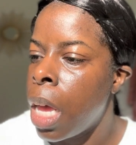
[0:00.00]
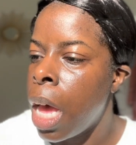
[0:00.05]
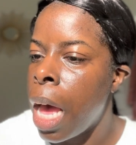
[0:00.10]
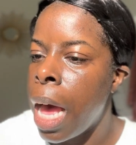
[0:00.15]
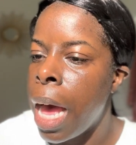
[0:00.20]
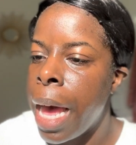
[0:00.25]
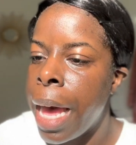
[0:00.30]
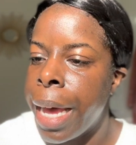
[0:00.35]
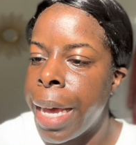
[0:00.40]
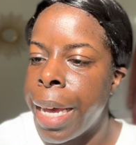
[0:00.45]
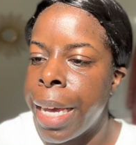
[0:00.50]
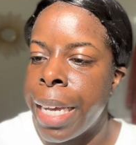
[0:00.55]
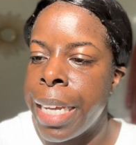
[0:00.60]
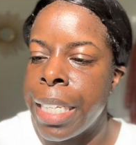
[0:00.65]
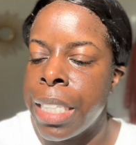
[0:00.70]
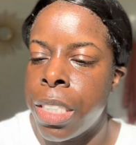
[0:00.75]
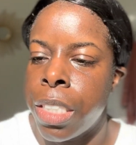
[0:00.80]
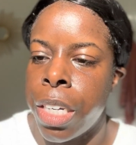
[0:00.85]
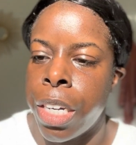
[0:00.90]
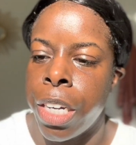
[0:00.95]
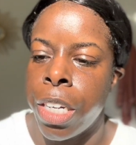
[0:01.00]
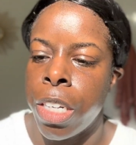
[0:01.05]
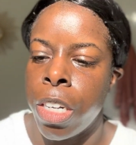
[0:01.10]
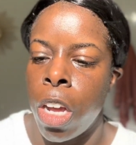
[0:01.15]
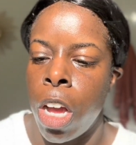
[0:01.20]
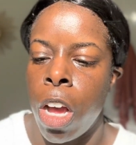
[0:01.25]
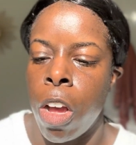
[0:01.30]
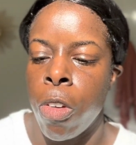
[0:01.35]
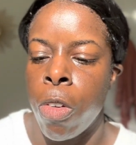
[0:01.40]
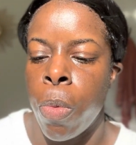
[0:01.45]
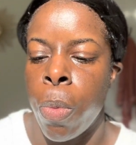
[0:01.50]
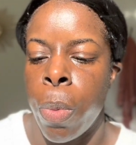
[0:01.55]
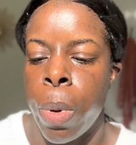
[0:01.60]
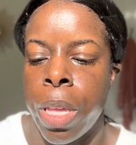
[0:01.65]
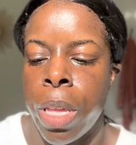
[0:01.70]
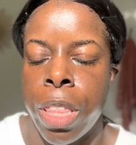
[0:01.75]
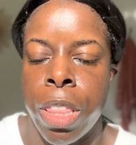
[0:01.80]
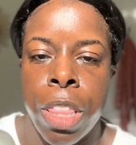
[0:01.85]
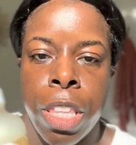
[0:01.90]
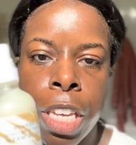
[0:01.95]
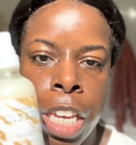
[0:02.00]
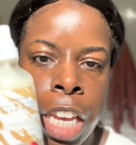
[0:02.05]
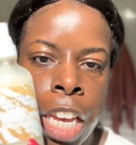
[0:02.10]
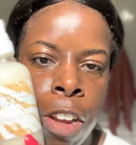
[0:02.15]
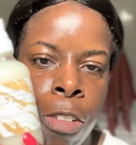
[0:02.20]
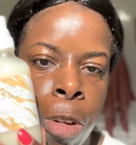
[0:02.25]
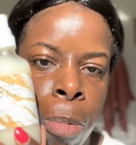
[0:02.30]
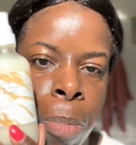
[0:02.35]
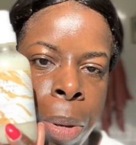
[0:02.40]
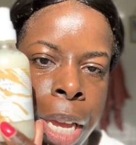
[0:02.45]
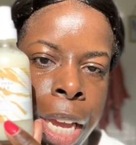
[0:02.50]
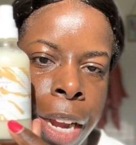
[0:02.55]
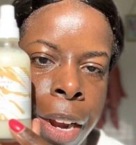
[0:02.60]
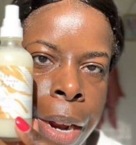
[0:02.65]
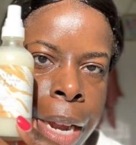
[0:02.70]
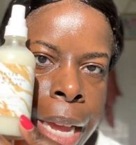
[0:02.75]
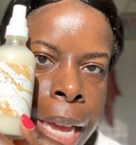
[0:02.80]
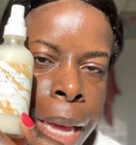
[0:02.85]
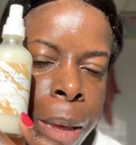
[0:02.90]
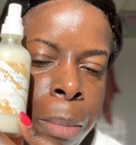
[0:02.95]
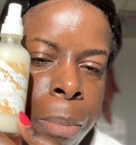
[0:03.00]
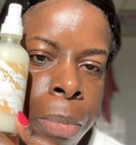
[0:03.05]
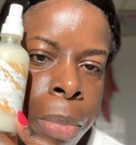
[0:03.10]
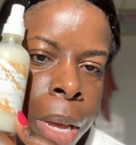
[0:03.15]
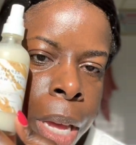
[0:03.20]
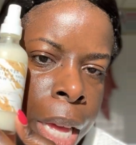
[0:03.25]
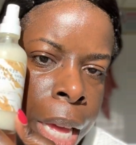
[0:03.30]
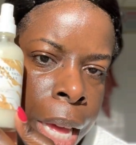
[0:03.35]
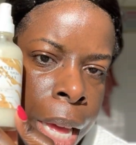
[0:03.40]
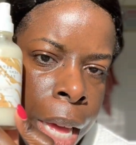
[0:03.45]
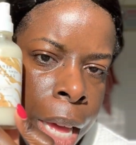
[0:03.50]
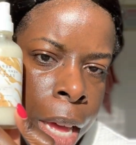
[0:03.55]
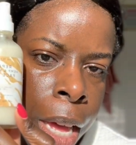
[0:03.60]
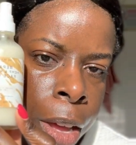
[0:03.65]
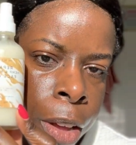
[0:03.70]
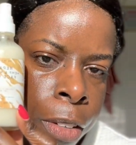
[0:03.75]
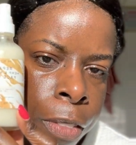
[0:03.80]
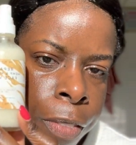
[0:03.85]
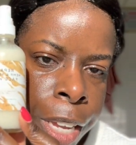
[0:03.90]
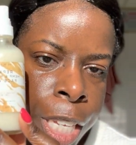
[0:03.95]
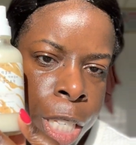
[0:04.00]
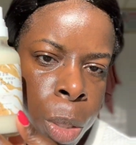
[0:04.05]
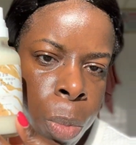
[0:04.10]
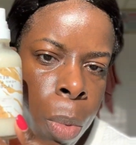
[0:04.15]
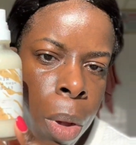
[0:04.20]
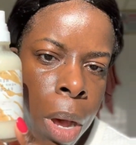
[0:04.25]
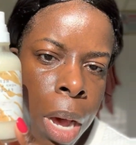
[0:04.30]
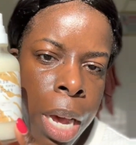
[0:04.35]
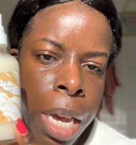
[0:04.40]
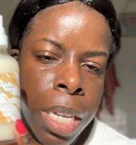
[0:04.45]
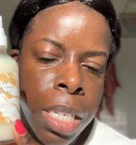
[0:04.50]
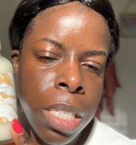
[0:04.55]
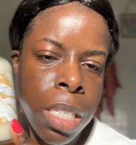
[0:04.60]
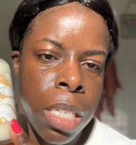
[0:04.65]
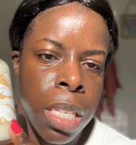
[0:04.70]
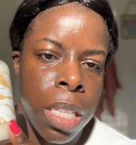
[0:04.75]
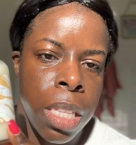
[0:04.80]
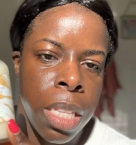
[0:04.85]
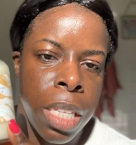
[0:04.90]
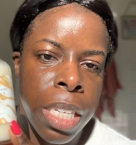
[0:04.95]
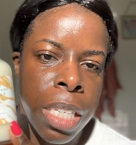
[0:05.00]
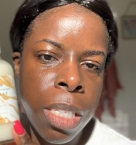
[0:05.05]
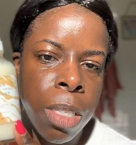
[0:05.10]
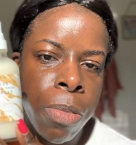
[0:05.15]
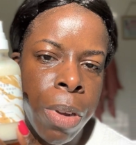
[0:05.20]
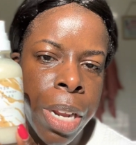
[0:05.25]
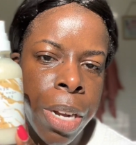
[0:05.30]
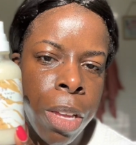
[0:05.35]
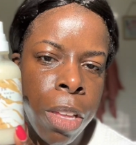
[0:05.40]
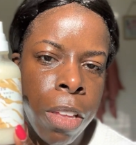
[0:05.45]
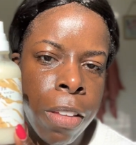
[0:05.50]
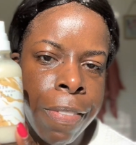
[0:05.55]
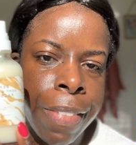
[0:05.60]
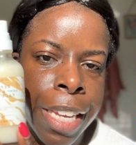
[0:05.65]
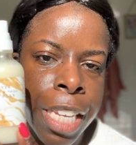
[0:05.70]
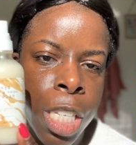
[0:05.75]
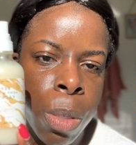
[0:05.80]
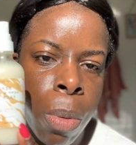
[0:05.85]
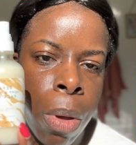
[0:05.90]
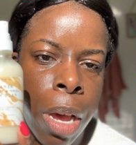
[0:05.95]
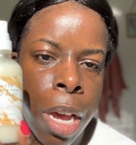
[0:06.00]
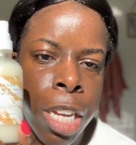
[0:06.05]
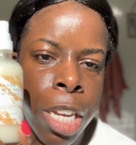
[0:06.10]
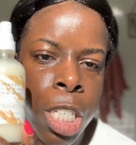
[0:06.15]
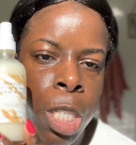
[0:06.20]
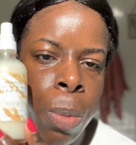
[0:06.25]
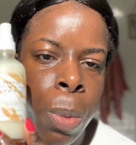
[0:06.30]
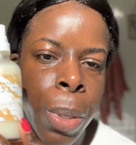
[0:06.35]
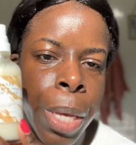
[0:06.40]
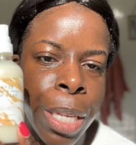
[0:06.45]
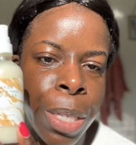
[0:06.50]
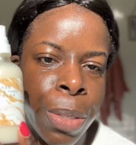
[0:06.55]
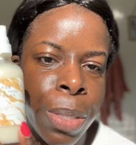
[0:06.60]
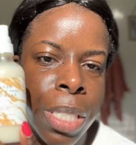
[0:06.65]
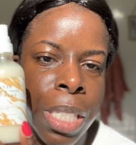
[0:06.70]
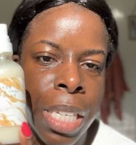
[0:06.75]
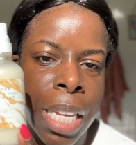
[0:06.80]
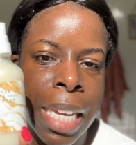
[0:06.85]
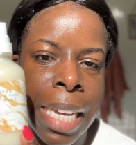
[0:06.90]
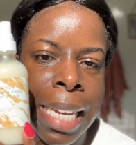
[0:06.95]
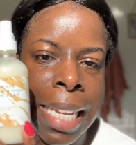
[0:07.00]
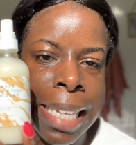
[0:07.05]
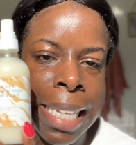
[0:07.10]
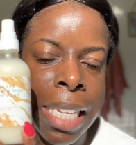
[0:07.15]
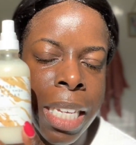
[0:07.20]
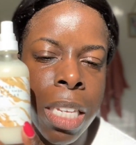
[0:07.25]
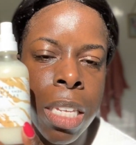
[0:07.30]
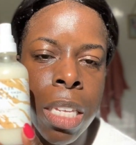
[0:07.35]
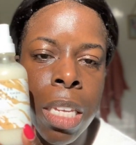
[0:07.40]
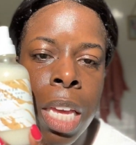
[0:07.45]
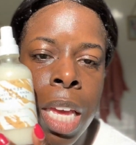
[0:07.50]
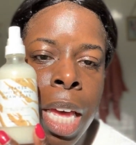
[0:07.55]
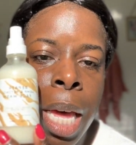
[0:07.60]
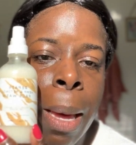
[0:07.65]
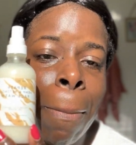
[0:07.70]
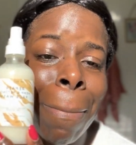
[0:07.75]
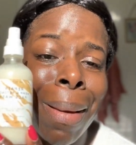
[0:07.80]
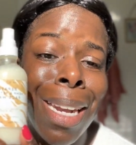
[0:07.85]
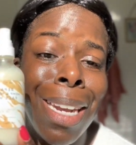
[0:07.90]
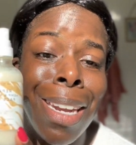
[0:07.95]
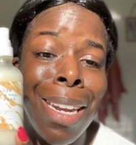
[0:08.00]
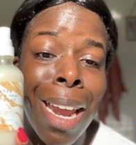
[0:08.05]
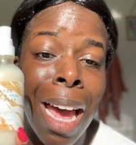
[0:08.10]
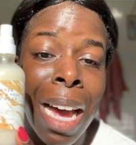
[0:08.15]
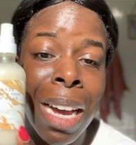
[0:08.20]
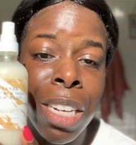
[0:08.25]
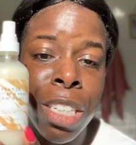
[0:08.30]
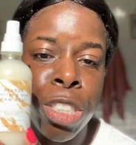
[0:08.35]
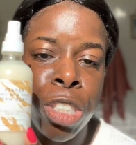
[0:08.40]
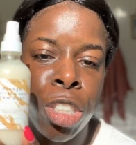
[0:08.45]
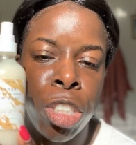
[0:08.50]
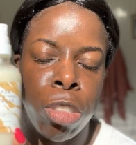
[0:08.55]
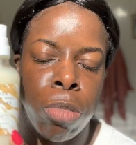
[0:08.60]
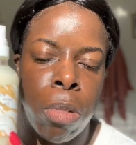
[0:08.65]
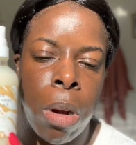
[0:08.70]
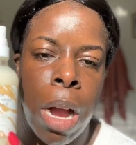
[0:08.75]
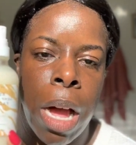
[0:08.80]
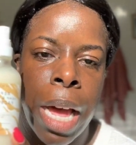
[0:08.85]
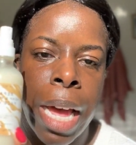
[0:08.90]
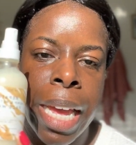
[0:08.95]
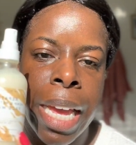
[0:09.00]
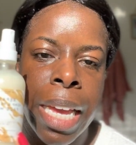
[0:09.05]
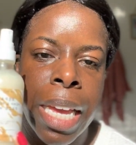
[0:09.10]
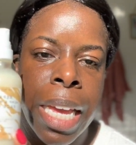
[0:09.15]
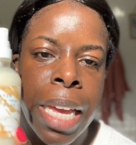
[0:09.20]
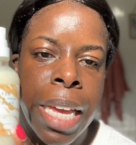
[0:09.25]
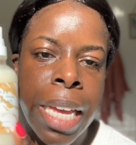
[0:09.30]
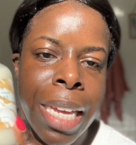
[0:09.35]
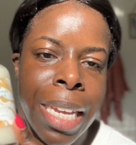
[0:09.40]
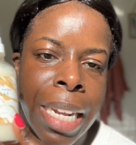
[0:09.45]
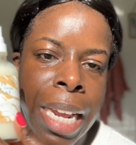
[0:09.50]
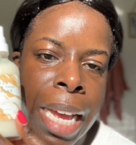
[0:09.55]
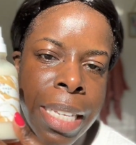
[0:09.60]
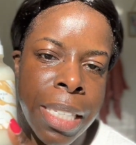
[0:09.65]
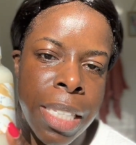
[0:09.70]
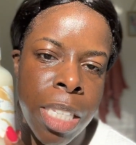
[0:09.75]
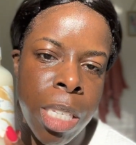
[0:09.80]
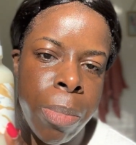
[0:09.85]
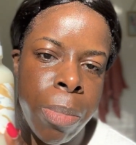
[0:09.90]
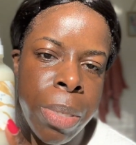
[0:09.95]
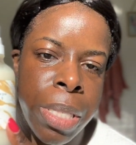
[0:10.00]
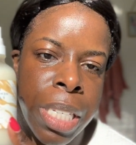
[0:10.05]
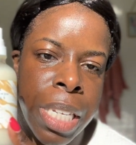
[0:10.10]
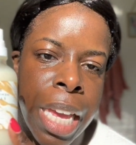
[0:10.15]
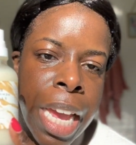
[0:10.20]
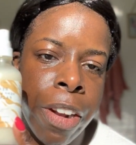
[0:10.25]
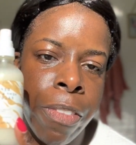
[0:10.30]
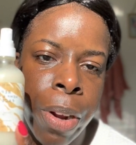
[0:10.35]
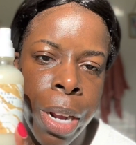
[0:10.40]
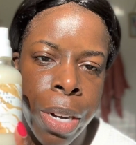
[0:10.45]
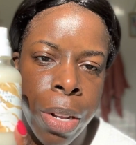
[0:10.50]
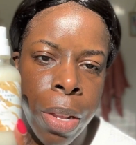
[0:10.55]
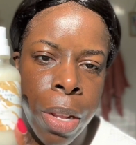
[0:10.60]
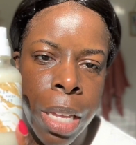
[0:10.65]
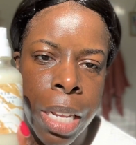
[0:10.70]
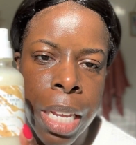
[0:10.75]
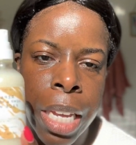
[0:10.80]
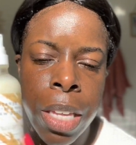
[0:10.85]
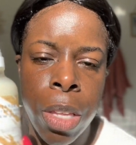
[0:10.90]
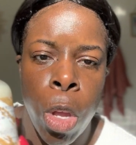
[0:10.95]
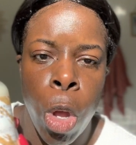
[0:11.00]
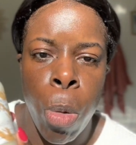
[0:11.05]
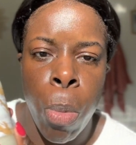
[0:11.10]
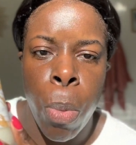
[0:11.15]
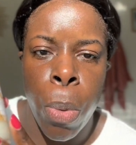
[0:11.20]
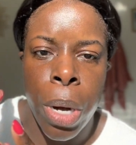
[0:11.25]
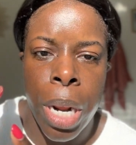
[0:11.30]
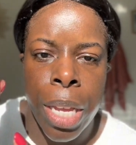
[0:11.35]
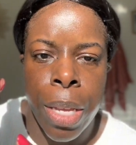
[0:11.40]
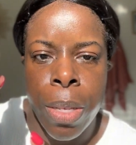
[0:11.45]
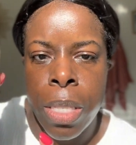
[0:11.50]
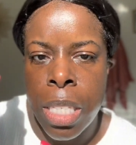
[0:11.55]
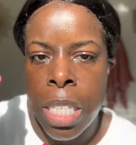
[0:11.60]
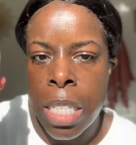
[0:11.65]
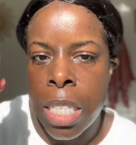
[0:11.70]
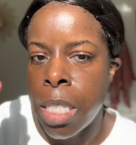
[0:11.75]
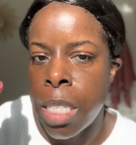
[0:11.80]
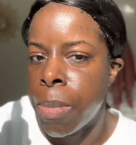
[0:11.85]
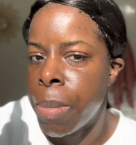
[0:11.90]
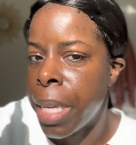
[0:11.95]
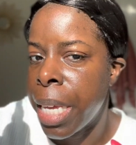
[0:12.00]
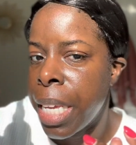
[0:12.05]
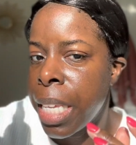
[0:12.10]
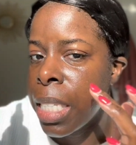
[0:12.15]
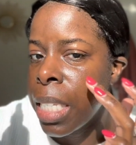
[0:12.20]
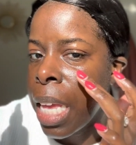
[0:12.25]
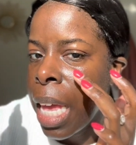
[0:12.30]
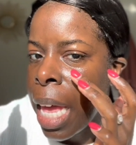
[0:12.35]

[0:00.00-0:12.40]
I started off with the Repair Hemp face wash. This retinol face wash will get your skin clean but not dry. It has CBD and retinol in it, and the whole point I use this is because